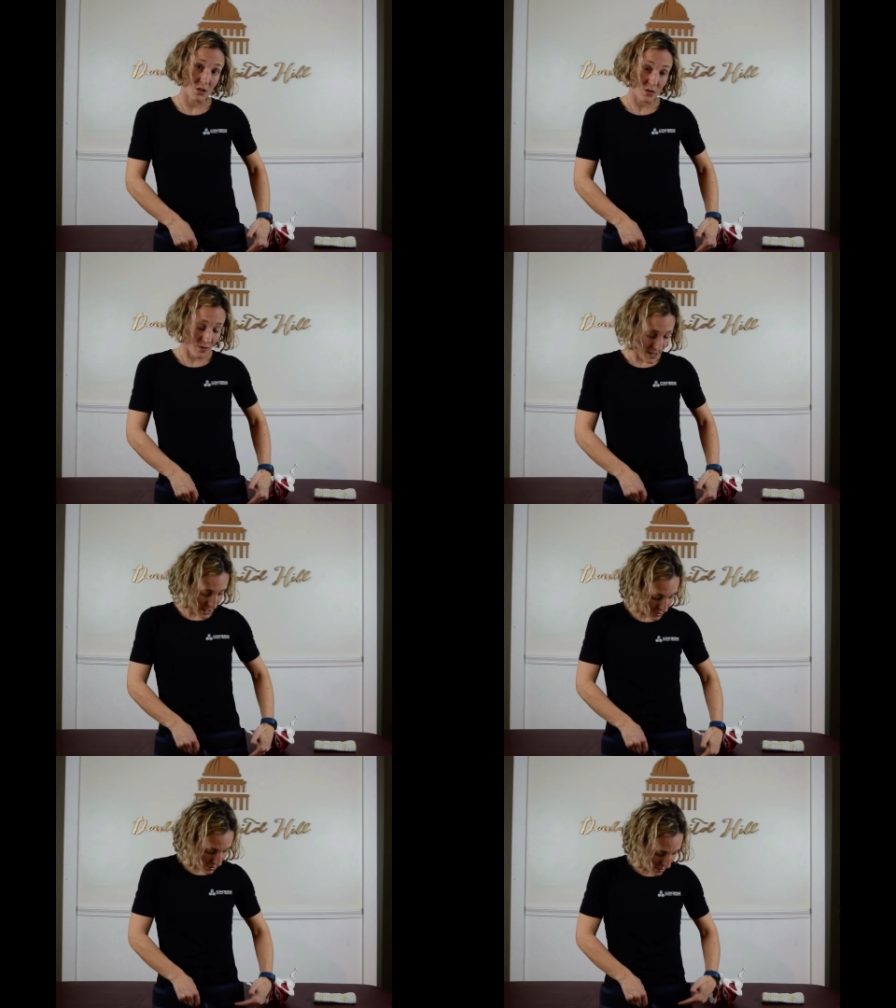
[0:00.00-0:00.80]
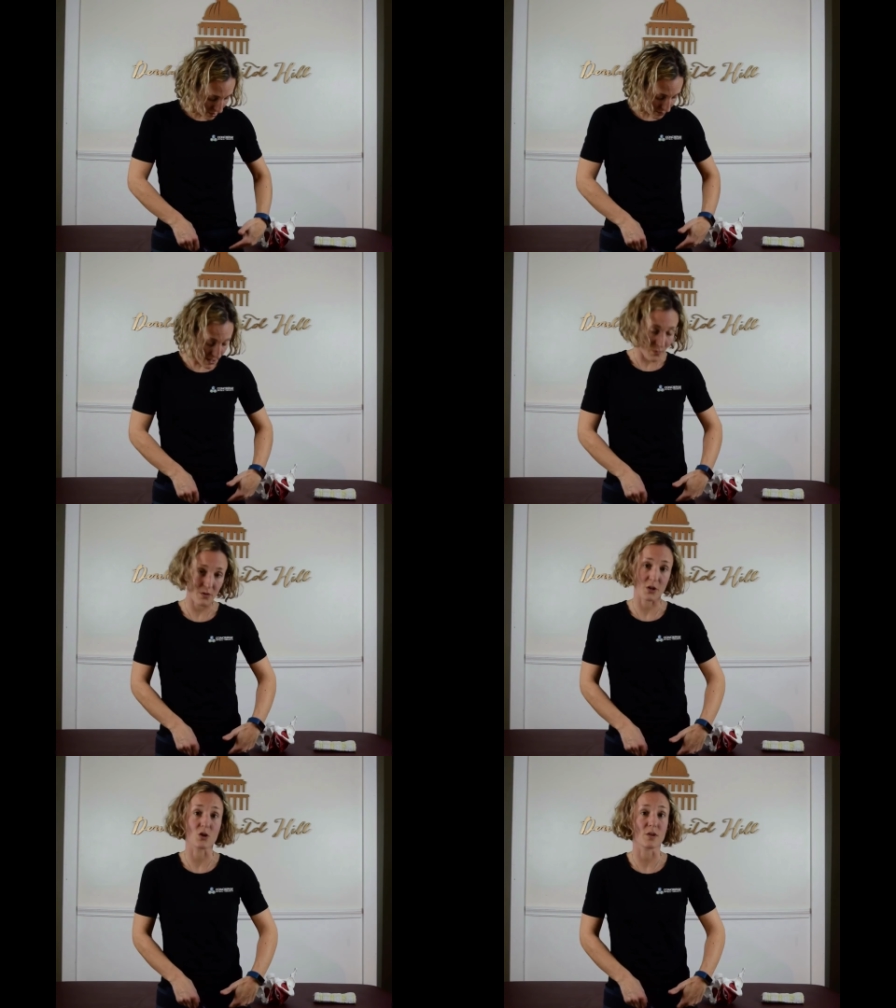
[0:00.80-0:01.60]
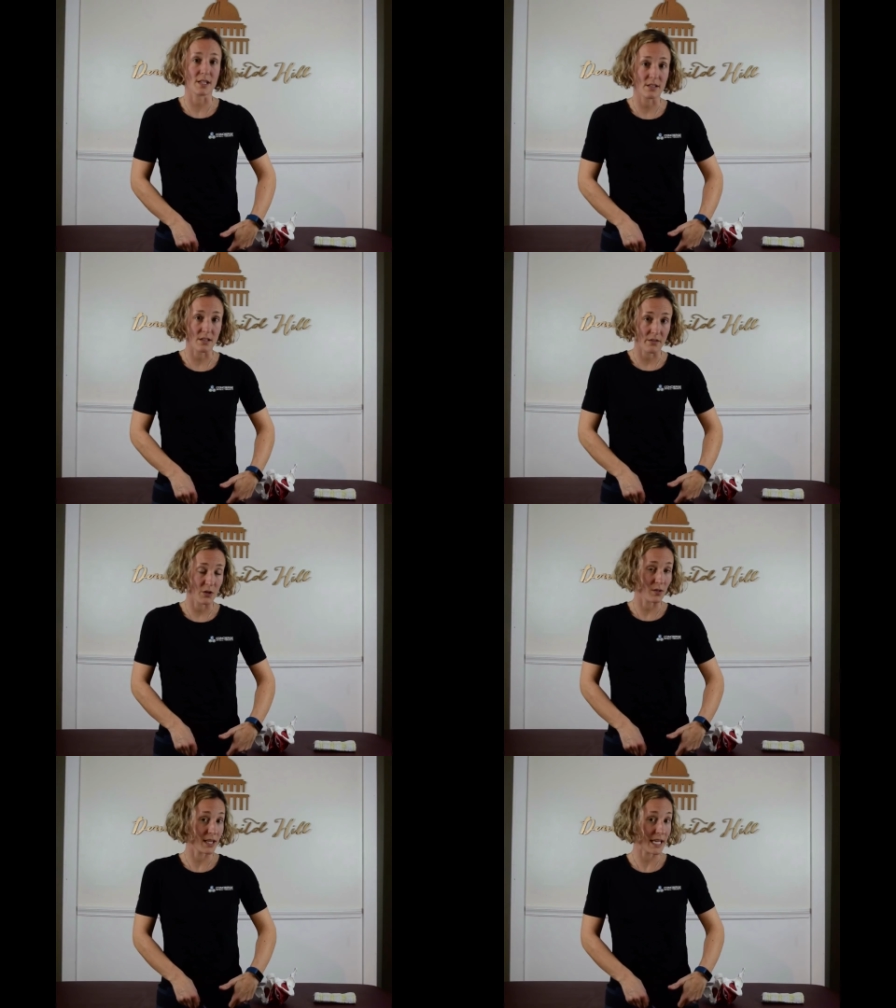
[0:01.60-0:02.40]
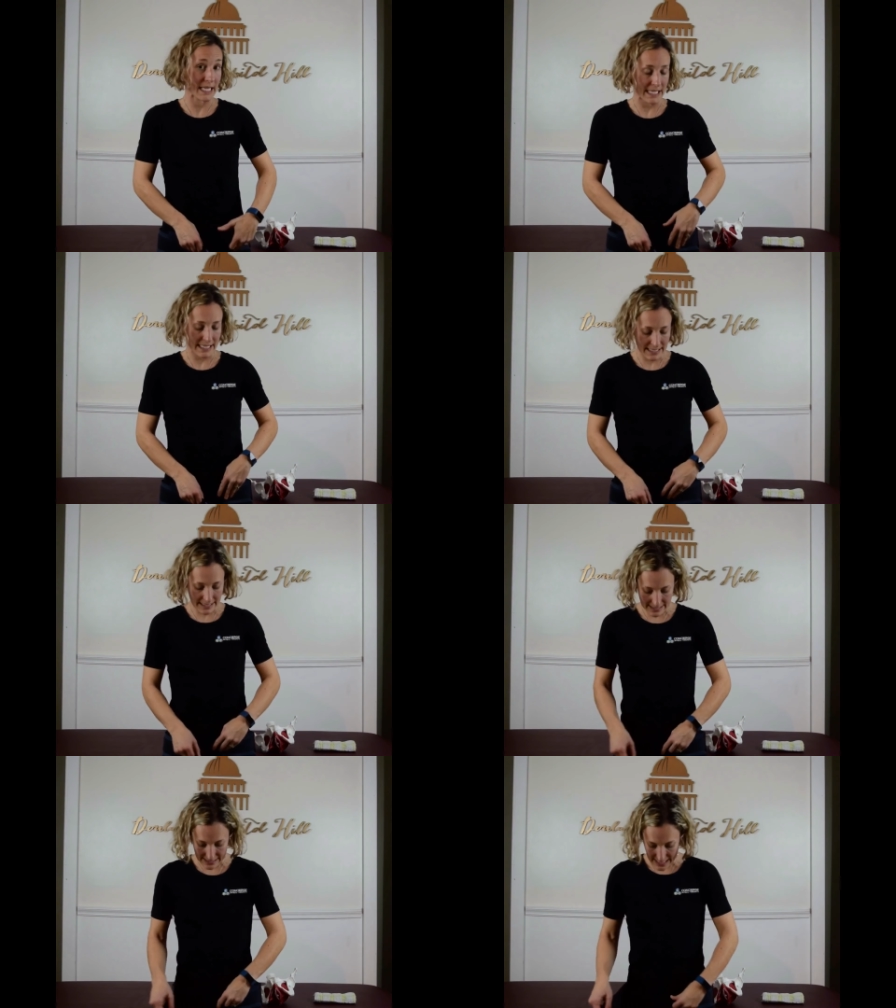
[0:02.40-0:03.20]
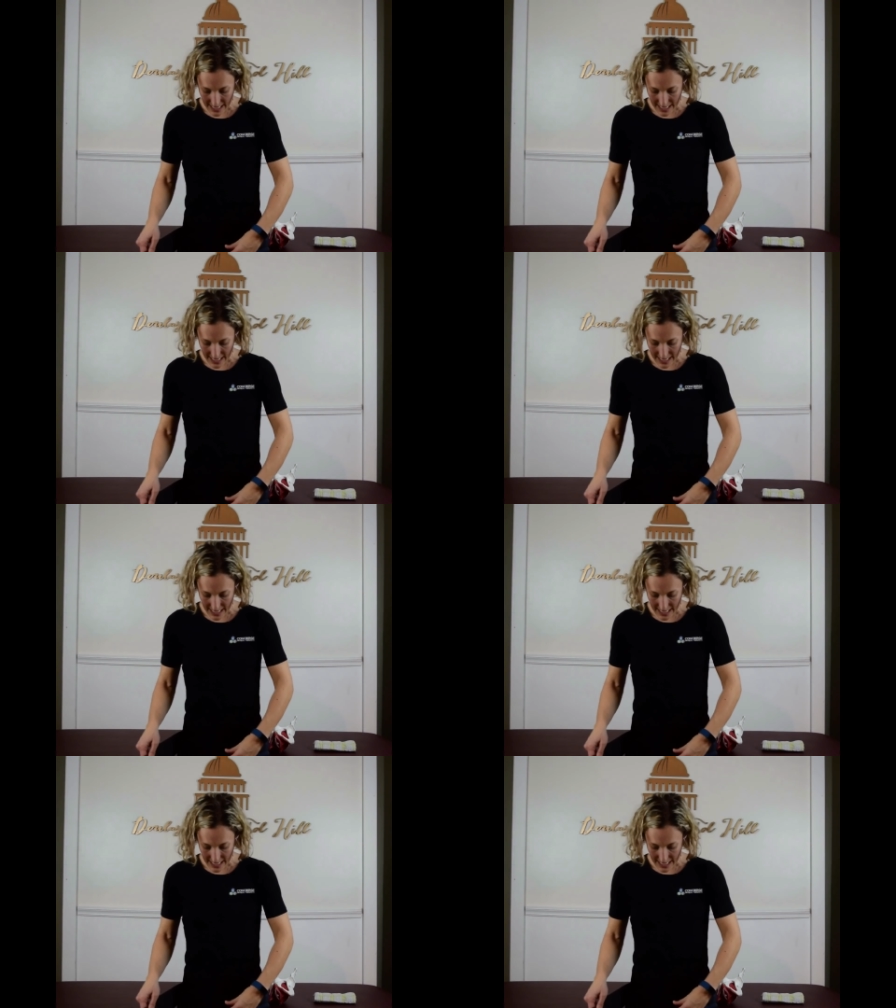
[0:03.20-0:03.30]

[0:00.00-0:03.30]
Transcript: trochanter, or right where the crease of your leg is.